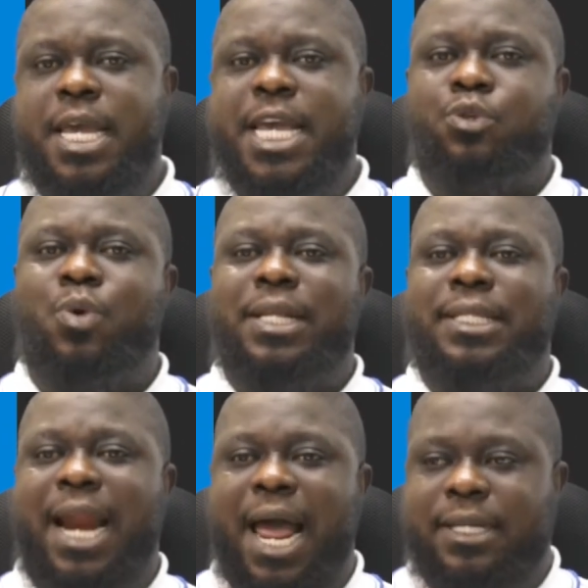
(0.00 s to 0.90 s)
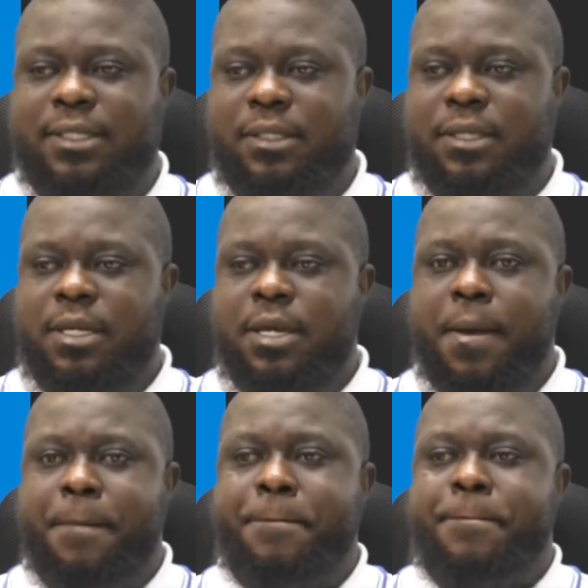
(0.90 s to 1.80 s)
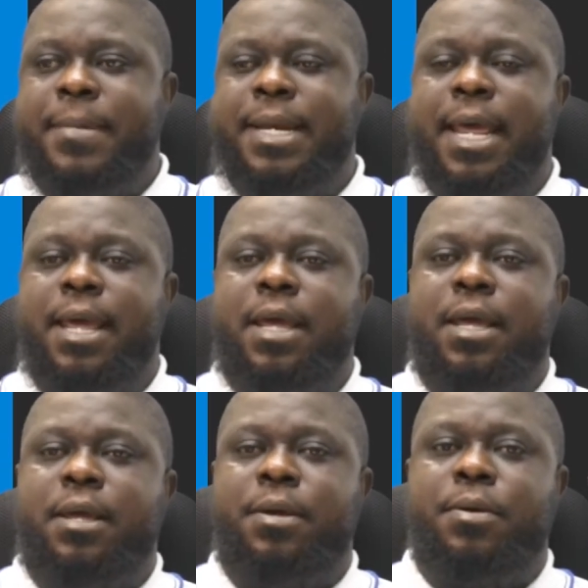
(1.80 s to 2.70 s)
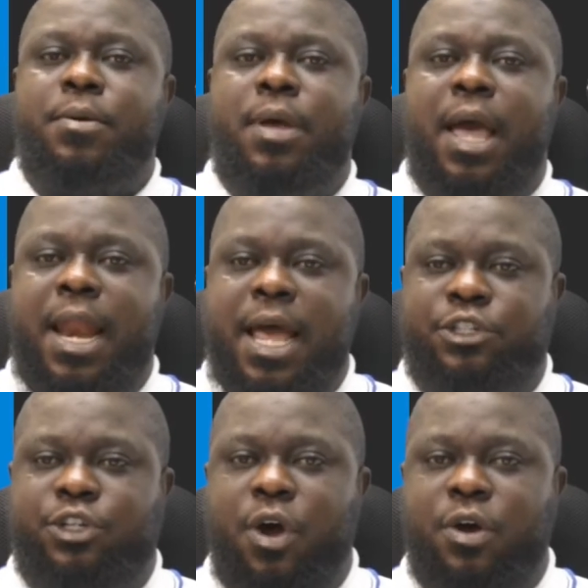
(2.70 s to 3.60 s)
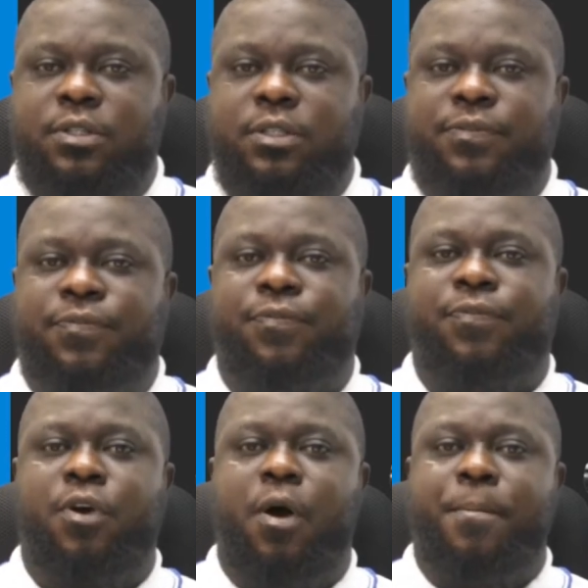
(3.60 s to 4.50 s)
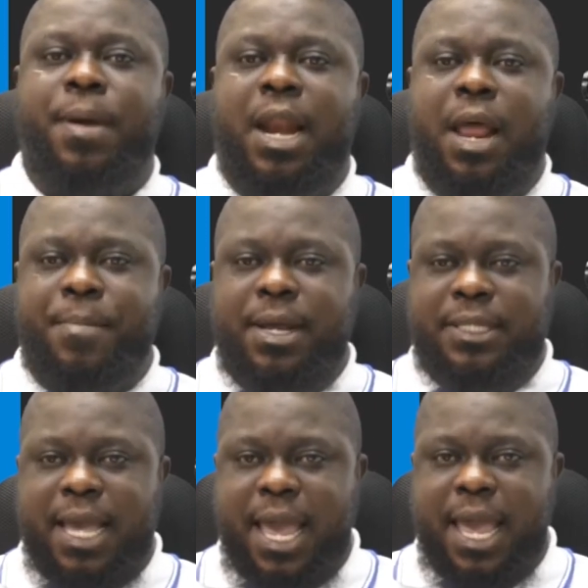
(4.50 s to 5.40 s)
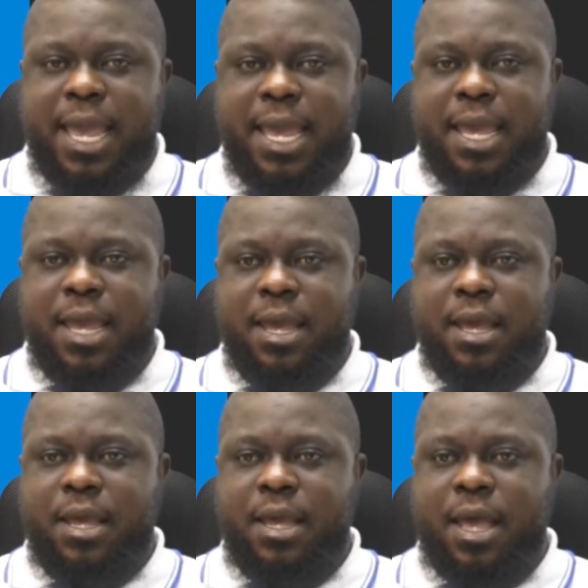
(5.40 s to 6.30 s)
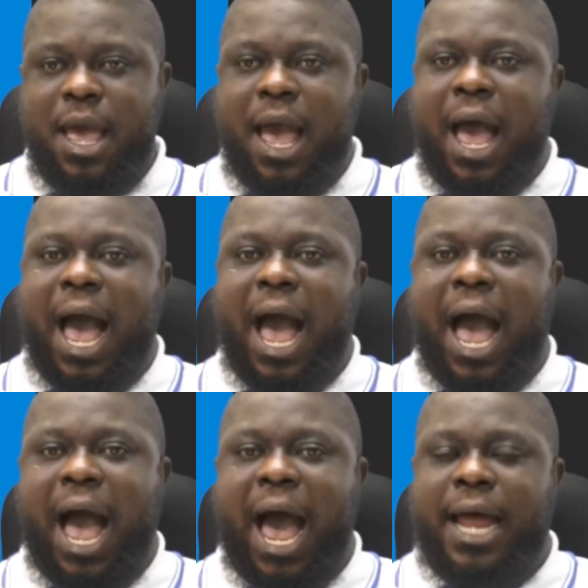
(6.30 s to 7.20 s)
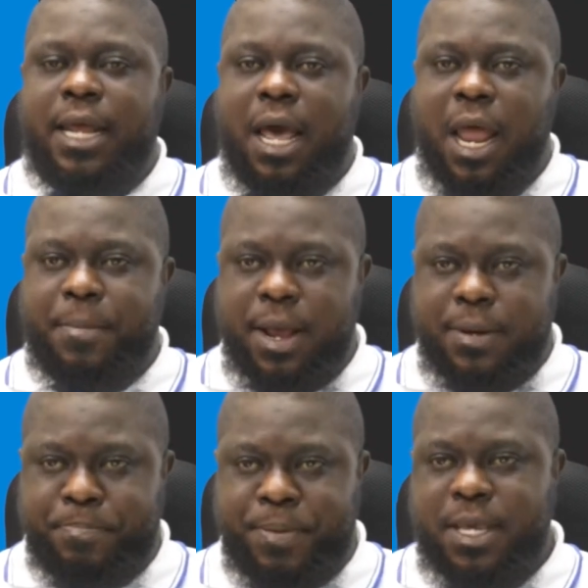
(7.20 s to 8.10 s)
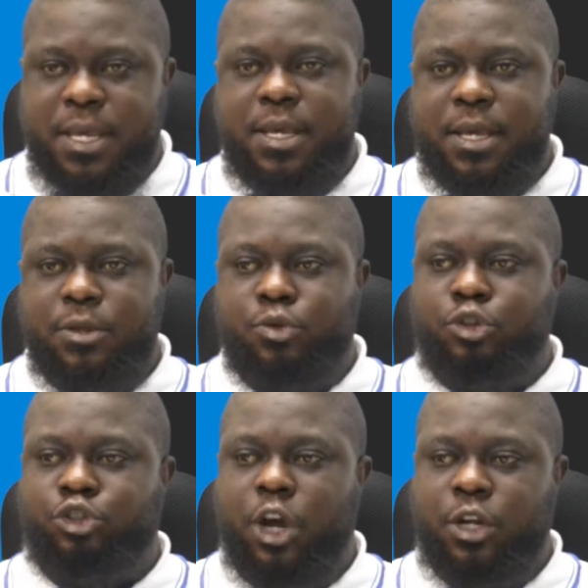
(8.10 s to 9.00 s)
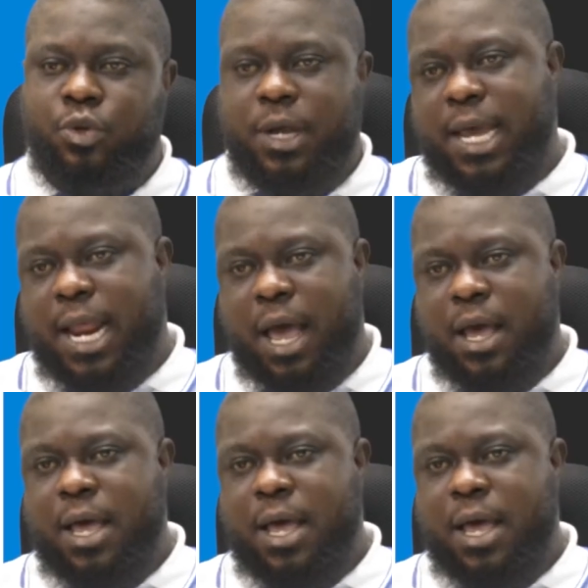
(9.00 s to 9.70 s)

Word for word: it will attract the electrons from element A and element B to join together.